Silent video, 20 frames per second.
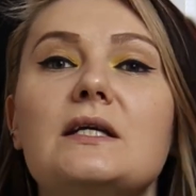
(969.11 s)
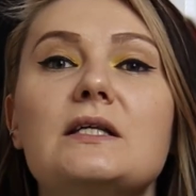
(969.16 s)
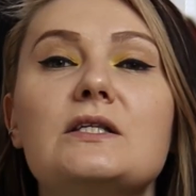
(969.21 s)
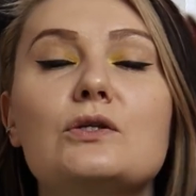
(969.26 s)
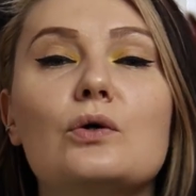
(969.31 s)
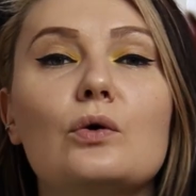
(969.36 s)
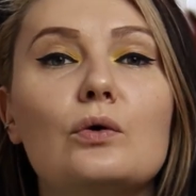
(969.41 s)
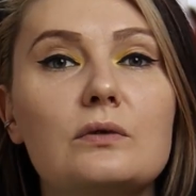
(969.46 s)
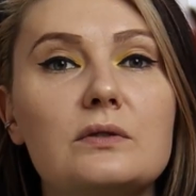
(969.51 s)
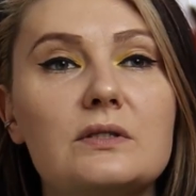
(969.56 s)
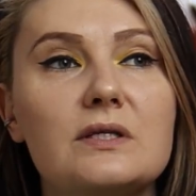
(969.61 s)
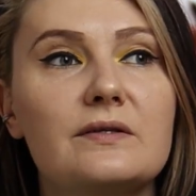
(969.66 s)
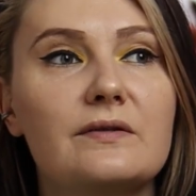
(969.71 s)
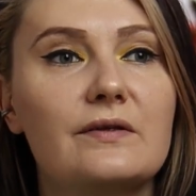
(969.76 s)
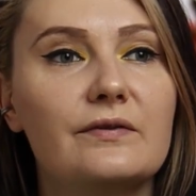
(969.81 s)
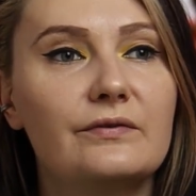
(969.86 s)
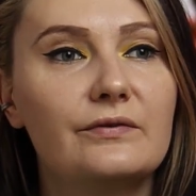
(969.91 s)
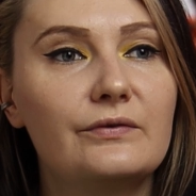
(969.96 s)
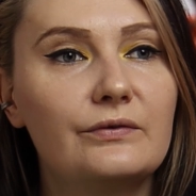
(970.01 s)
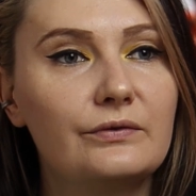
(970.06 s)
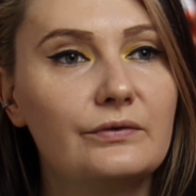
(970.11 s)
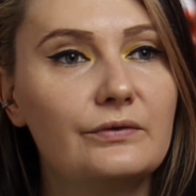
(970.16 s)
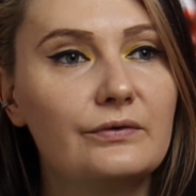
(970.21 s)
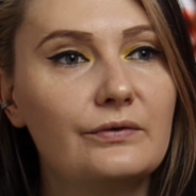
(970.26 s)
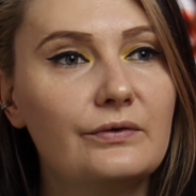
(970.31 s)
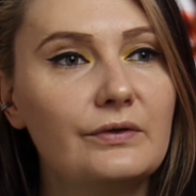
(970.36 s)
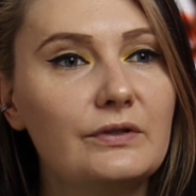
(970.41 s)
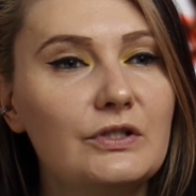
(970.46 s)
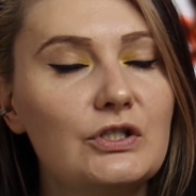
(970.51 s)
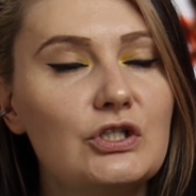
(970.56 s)
It's also the
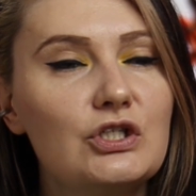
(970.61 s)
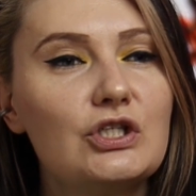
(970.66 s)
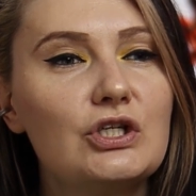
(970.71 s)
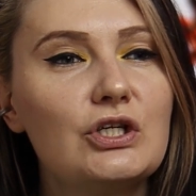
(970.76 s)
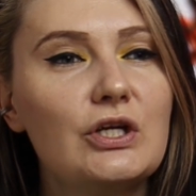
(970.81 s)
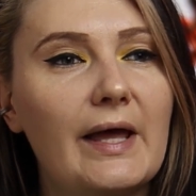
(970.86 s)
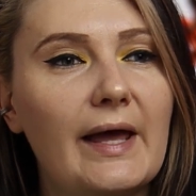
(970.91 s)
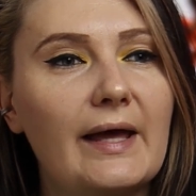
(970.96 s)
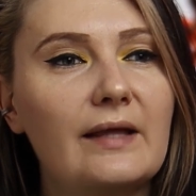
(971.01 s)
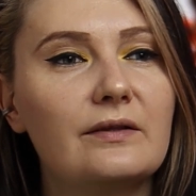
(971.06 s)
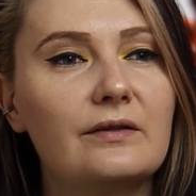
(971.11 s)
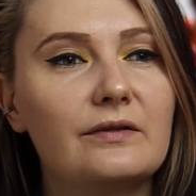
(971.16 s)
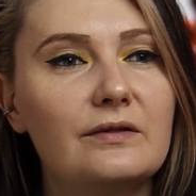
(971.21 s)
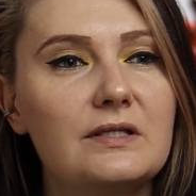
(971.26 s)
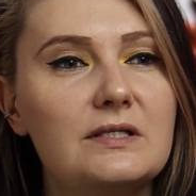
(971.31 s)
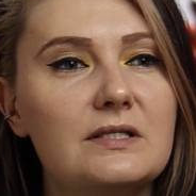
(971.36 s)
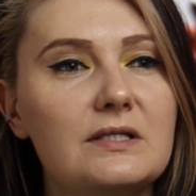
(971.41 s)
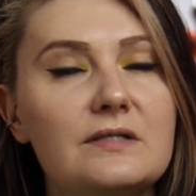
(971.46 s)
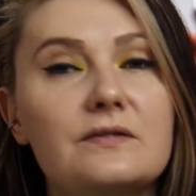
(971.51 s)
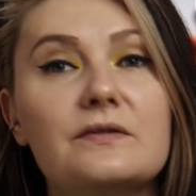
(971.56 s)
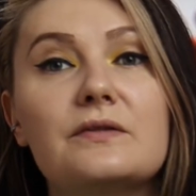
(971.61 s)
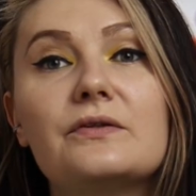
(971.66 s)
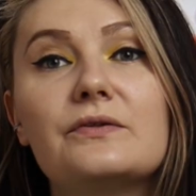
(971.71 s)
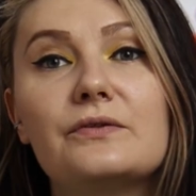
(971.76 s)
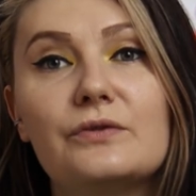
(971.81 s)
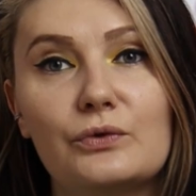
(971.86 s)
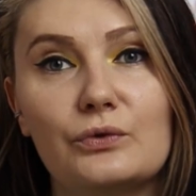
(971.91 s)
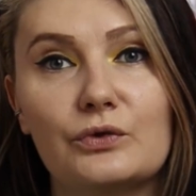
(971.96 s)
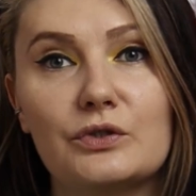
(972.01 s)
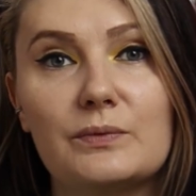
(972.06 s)
trilogy, and this is the
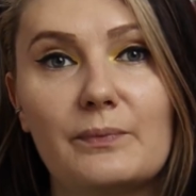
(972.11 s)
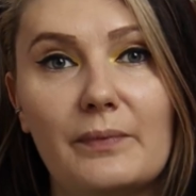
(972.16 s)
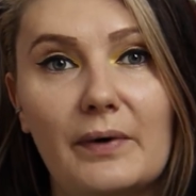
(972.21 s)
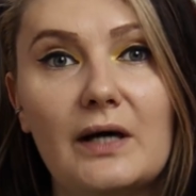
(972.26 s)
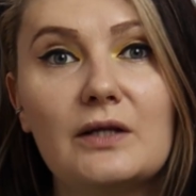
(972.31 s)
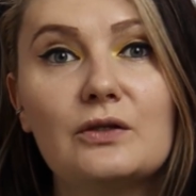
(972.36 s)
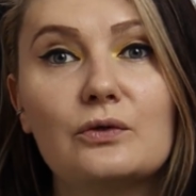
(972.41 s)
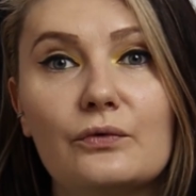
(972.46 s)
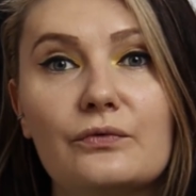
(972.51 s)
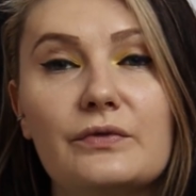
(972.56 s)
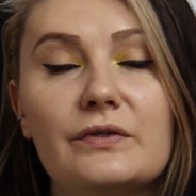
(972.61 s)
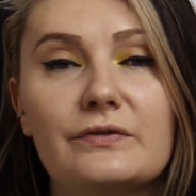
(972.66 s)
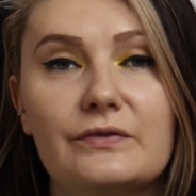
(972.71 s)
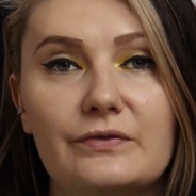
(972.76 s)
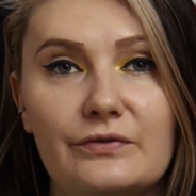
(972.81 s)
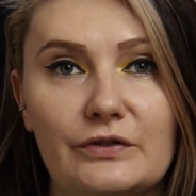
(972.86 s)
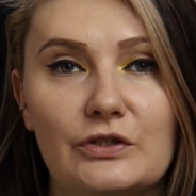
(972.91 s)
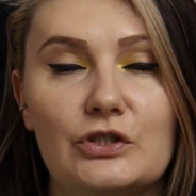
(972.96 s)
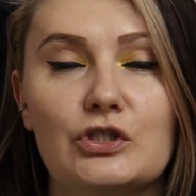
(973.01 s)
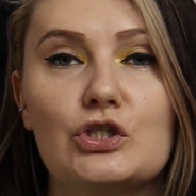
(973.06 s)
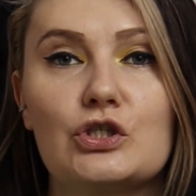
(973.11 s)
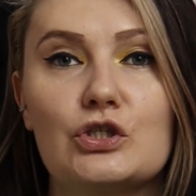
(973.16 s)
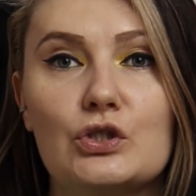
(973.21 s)
third part of the trilogy.